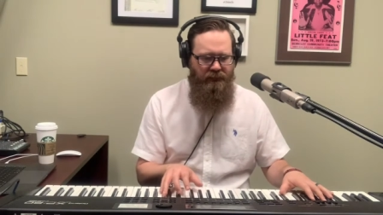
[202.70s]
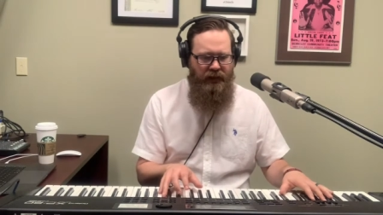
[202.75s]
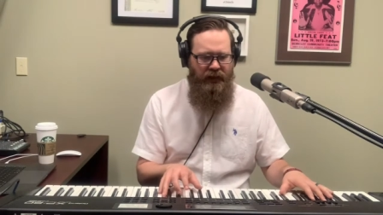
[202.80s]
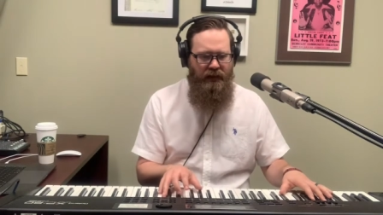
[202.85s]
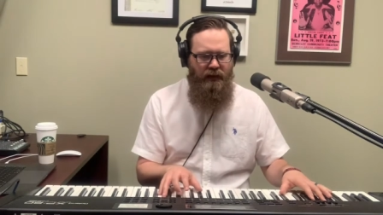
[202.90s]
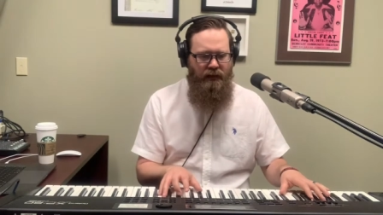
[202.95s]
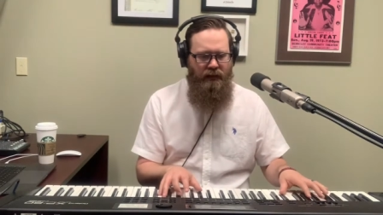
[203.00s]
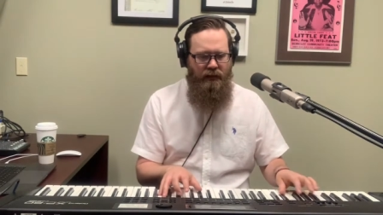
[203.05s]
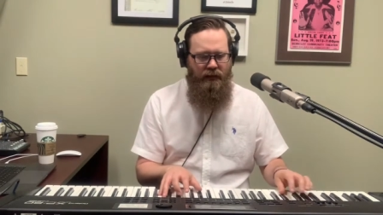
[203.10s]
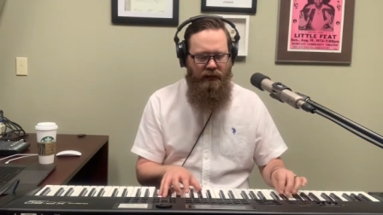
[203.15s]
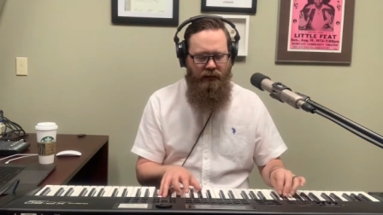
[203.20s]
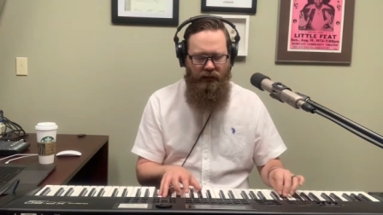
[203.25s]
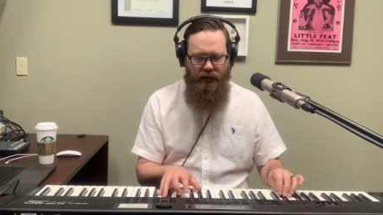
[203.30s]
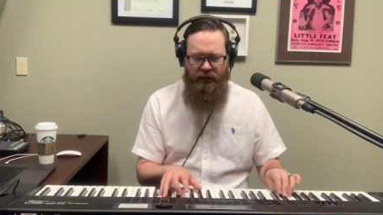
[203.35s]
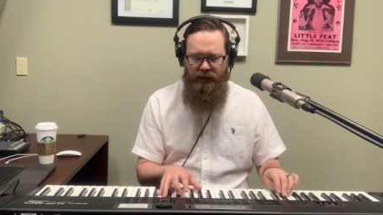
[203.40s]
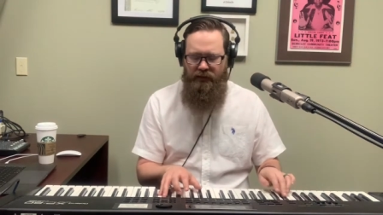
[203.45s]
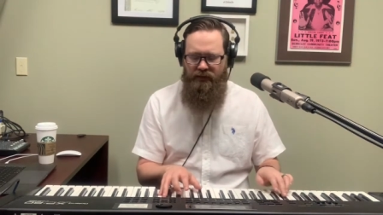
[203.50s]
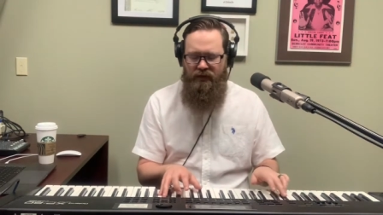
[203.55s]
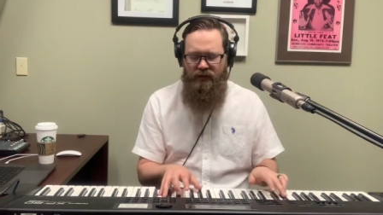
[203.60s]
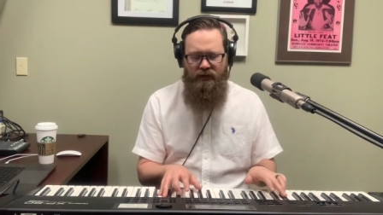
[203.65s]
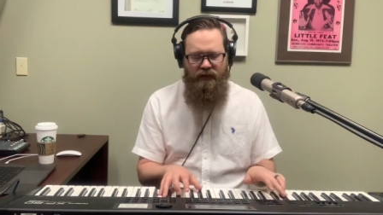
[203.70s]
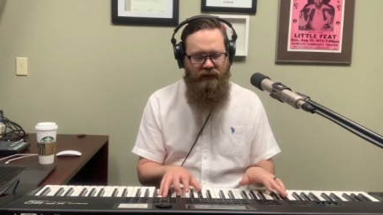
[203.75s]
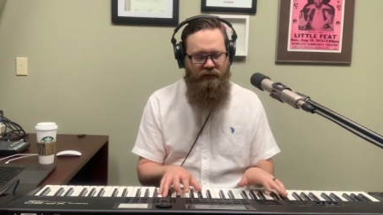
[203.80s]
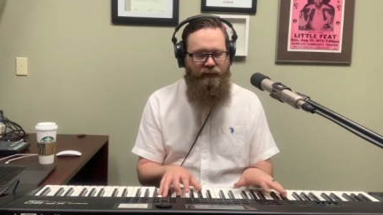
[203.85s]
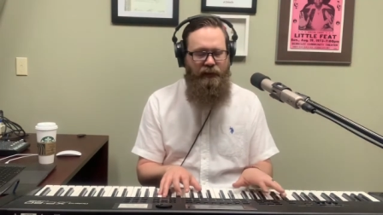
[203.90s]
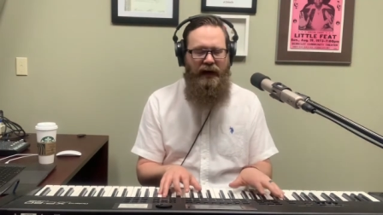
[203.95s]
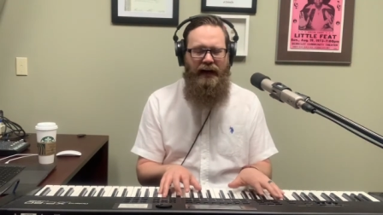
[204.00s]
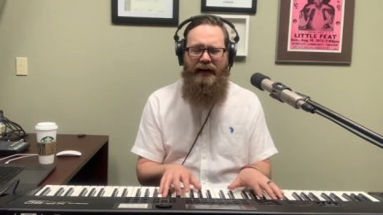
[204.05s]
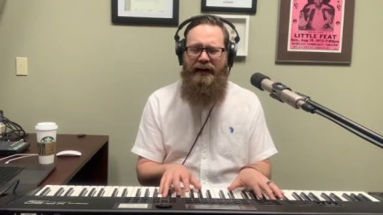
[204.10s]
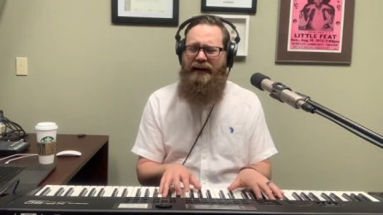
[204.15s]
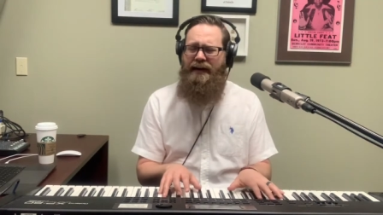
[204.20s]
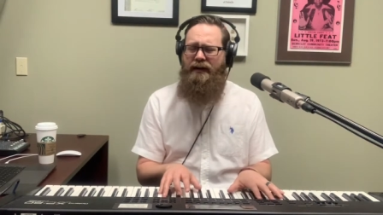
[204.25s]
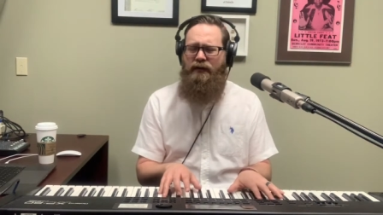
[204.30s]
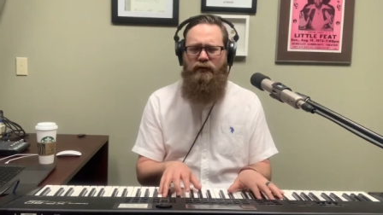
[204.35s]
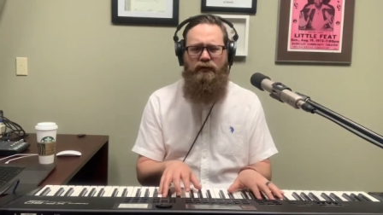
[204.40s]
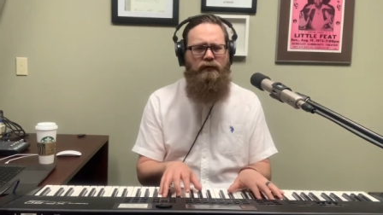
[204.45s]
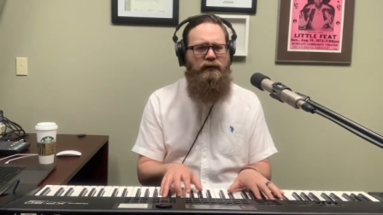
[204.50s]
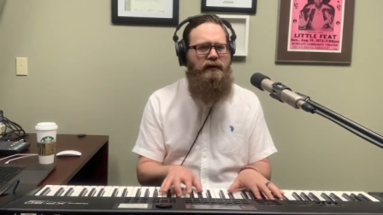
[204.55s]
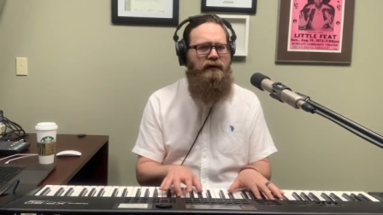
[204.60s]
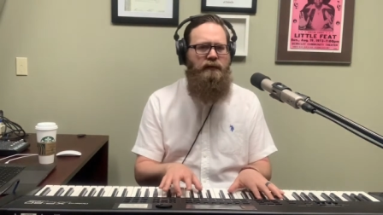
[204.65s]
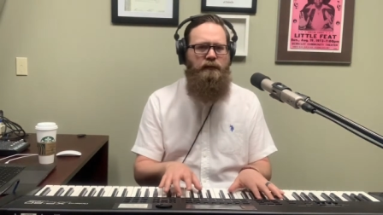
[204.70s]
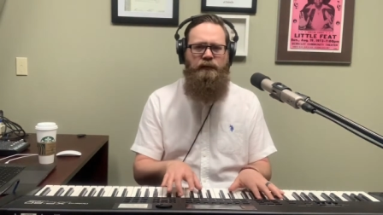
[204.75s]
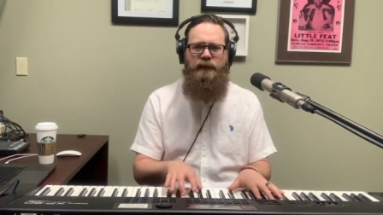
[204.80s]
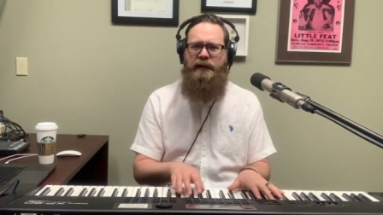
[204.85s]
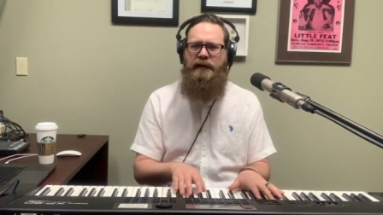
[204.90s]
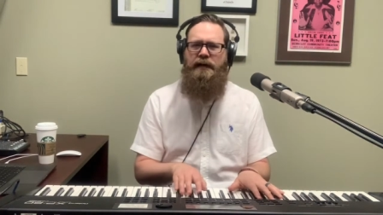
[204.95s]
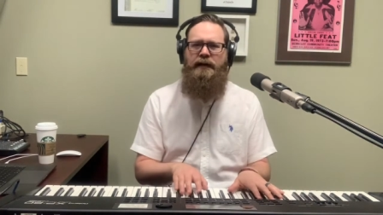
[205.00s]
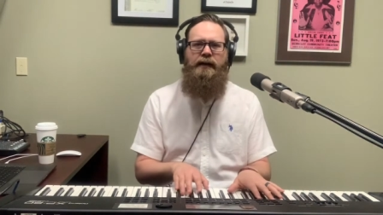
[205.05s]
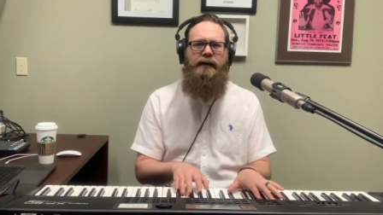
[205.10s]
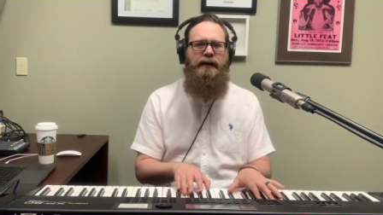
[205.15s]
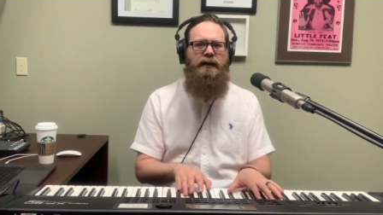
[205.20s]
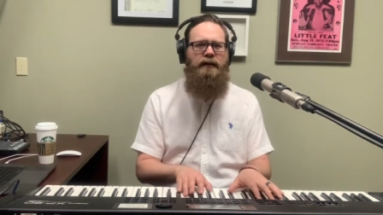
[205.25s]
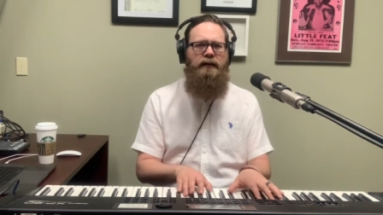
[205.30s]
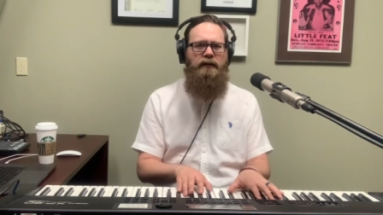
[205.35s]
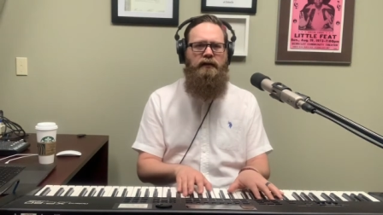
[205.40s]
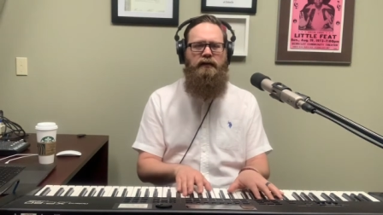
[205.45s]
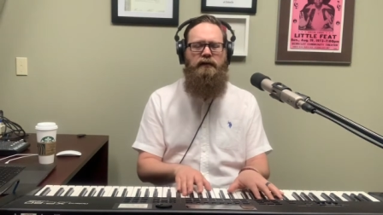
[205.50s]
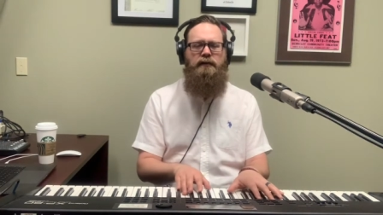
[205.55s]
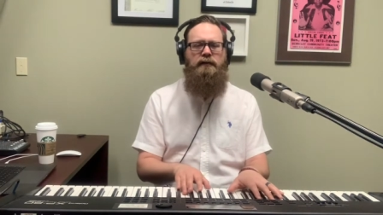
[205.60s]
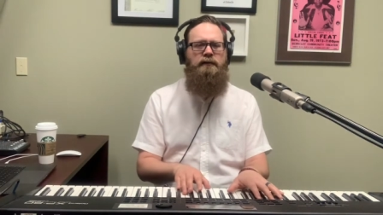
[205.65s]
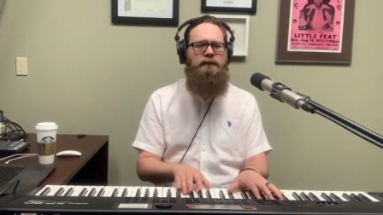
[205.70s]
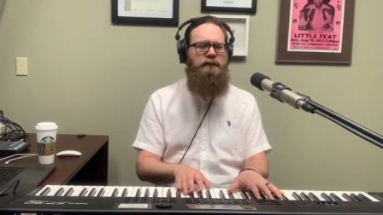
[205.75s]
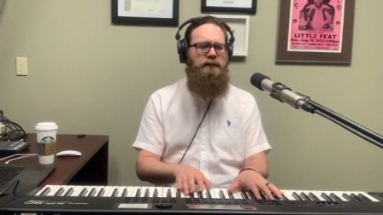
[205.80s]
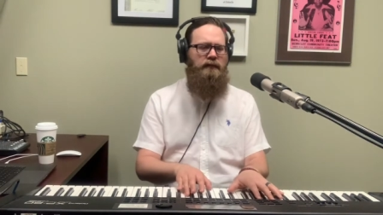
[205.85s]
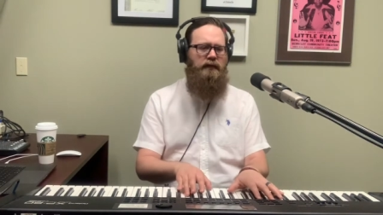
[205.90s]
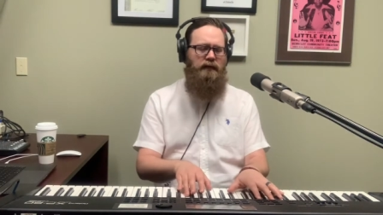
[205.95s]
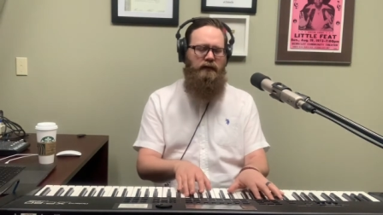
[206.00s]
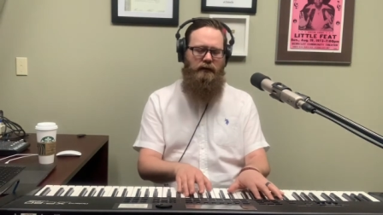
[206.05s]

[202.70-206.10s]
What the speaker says: and gives a smile when the pain comes.